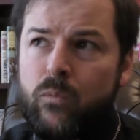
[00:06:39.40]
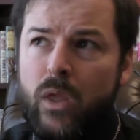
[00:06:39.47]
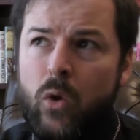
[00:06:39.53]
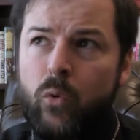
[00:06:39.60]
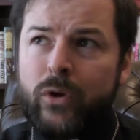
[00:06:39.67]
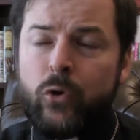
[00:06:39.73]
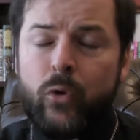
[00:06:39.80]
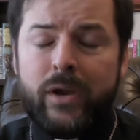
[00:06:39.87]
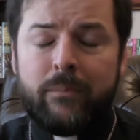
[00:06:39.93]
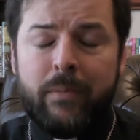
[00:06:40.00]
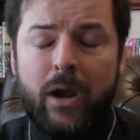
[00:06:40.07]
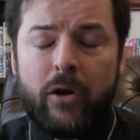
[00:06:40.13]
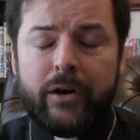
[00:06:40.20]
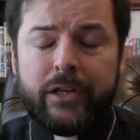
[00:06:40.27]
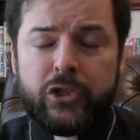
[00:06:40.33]
when Queen
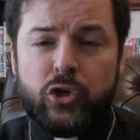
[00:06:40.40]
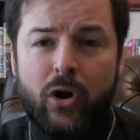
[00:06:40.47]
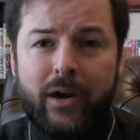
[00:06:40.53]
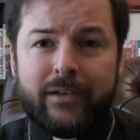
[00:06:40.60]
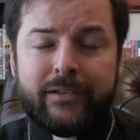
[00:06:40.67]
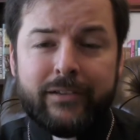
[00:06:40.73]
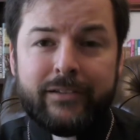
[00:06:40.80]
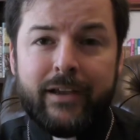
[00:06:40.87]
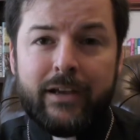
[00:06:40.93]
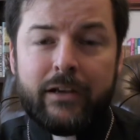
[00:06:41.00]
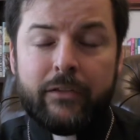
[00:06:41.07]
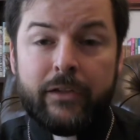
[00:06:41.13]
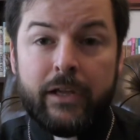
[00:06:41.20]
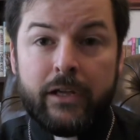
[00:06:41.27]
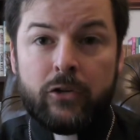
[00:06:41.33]
Mary tried to take
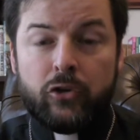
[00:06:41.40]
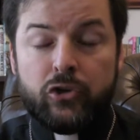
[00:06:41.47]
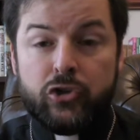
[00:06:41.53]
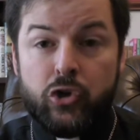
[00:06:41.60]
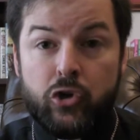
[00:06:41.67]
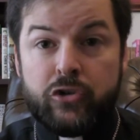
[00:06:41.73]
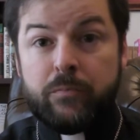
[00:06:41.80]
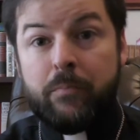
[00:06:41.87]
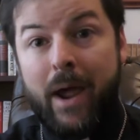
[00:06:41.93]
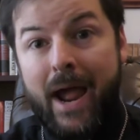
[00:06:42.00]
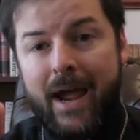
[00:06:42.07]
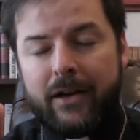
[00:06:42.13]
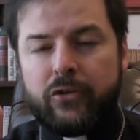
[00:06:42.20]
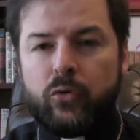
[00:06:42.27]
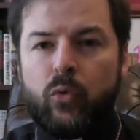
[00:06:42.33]
the English Church
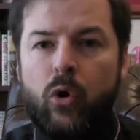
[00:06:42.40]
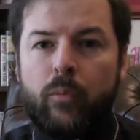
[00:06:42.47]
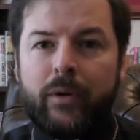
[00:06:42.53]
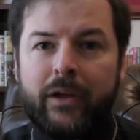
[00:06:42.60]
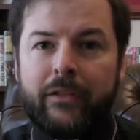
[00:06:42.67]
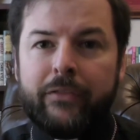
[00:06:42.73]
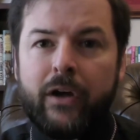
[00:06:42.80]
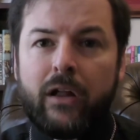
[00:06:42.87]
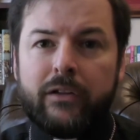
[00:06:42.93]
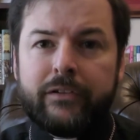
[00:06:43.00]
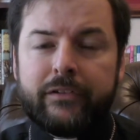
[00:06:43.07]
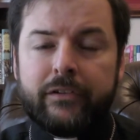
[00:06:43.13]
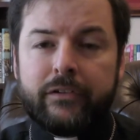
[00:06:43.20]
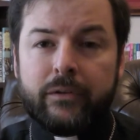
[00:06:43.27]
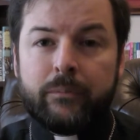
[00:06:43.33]
back to Roman
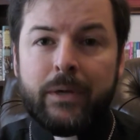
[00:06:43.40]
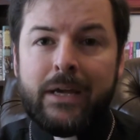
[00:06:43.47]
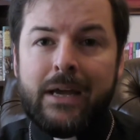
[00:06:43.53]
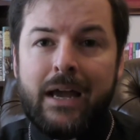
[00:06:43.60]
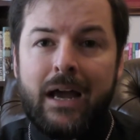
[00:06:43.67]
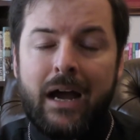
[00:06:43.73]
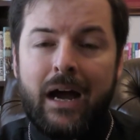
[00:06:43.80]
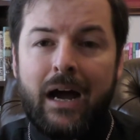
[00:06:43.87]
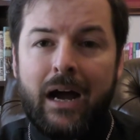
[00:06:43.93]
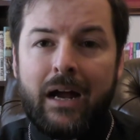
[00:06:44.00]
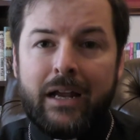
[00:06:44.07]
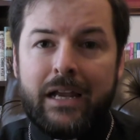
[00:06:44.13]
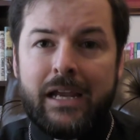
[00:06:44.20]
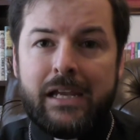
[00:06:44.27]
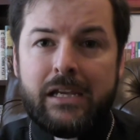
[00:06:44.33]
Catholicism,
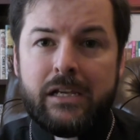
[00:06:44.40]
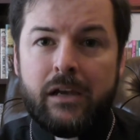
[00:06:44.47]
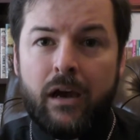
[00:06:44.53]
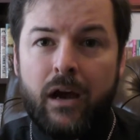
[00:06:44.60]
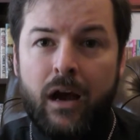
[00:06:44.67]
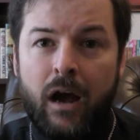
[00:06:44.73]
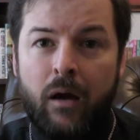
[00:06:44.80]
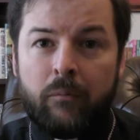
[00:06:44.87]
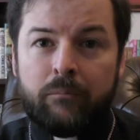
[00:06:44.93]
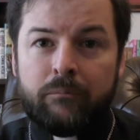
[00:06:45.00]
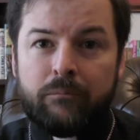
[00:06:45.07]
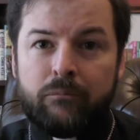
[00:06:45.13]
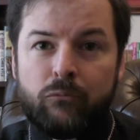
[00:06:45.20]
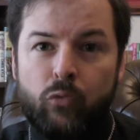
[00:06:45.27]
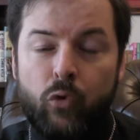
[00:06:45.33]
he
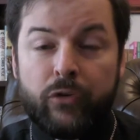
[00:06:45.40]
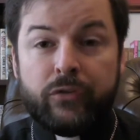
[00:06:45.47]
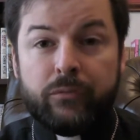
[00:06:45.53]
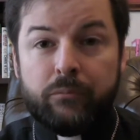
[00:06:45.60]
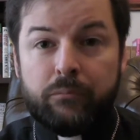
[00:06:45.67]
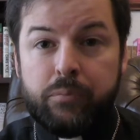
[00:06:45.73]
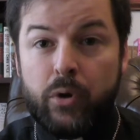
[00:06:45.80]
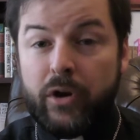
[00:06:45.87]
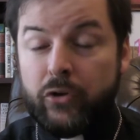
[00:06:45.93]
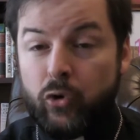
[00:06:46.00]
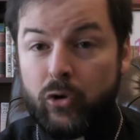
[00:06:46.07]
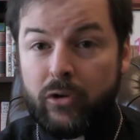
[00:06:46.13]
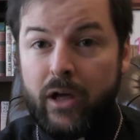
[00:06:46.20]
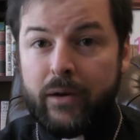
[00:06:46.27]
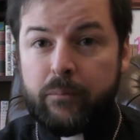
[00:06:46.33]
was put under
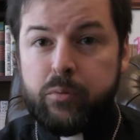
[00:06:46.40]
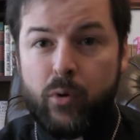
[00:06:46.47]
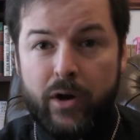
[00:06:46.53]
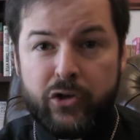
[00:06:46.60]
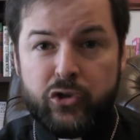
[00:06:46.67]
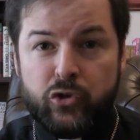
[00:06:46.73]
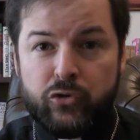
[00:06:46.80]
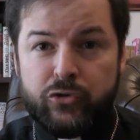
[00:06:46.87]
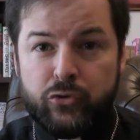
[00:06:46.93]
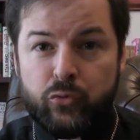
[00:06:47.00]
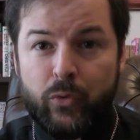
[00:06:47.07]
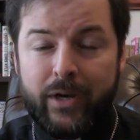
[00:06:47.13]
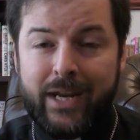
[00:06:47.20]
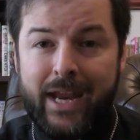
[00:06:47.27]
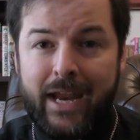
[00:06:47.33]
a lot of pressure to
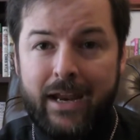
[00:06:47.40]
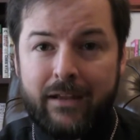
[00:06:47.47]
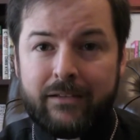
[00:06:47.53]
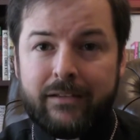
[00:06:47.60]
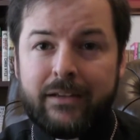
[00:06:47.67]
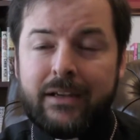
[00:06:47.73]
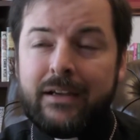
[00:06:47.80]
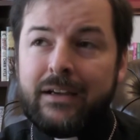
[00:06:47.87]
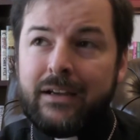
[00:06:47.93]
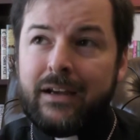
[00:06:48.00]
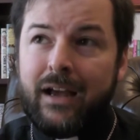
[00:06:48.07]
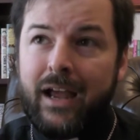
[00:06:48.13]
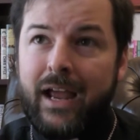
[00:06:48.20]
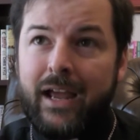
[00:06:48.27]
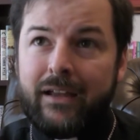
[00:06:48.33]
recant,
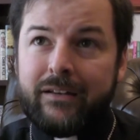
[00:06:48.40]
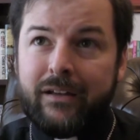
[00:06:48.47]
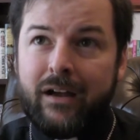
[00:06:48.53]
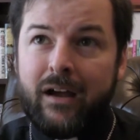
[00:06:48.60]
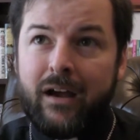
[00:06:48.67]
and